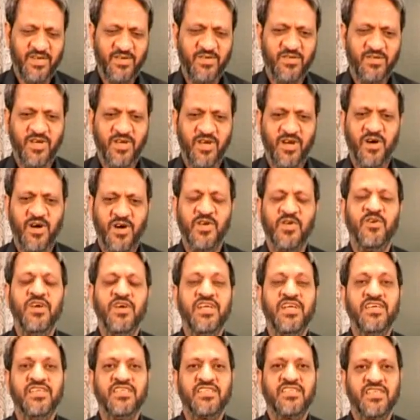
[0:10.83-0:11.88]
to the
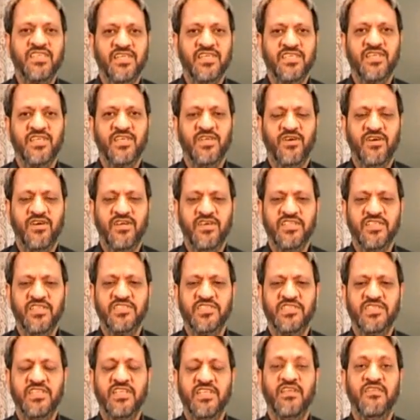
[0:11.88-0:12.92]
ongoing discussion on
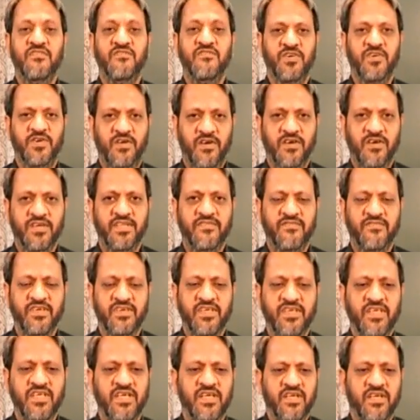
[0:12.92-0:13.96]
still
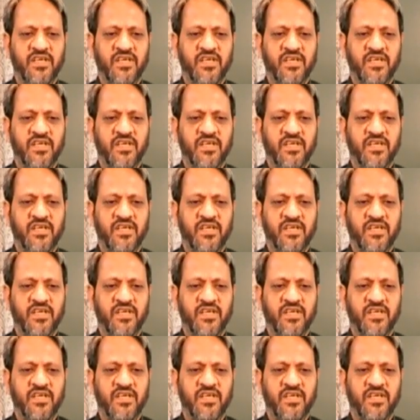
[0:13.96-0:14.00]
photography